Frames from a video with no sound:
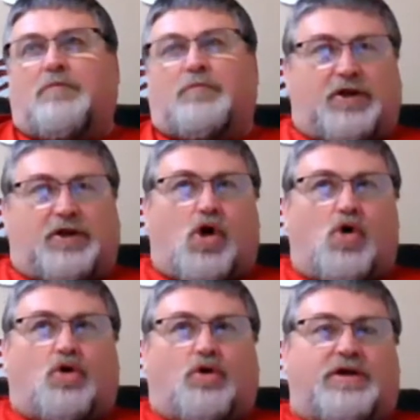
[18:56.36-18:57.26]
Being a
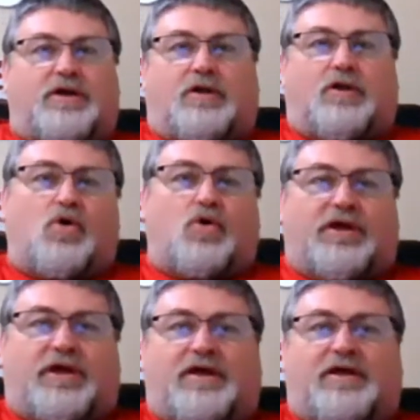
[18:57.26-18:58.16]
local
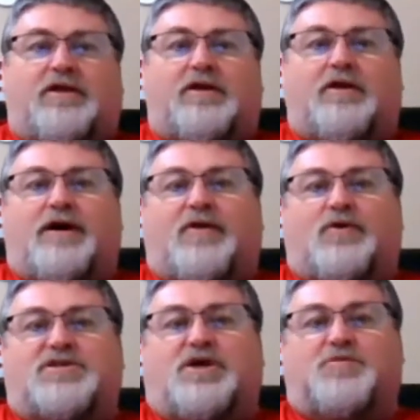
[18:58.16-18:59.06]
kid, that
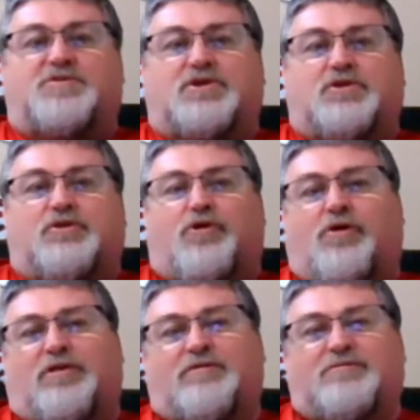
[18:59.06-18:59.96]
always helps too, to
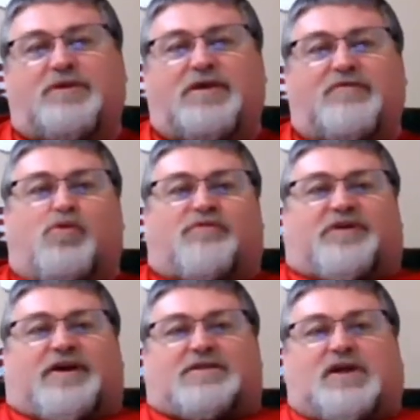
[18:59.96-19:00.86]
draw in even more fans.